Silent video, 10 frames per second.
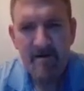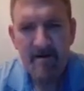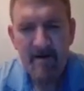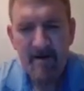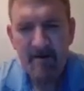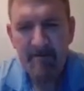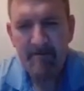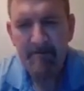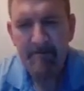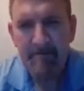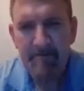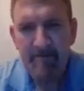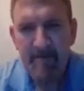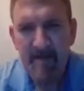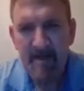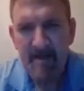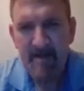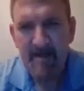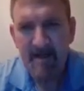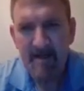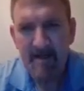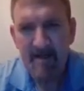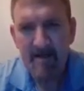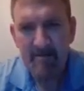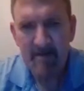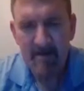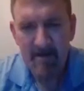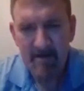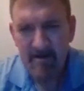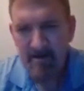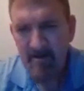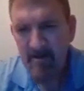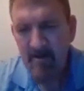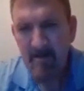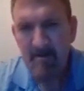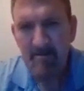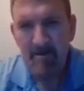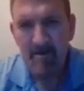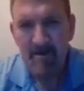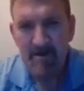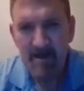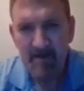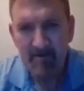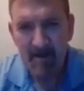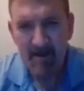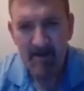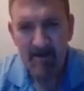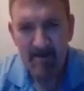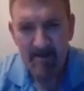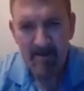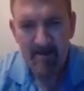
Yeah, I think that I'm gonna pull the check raise.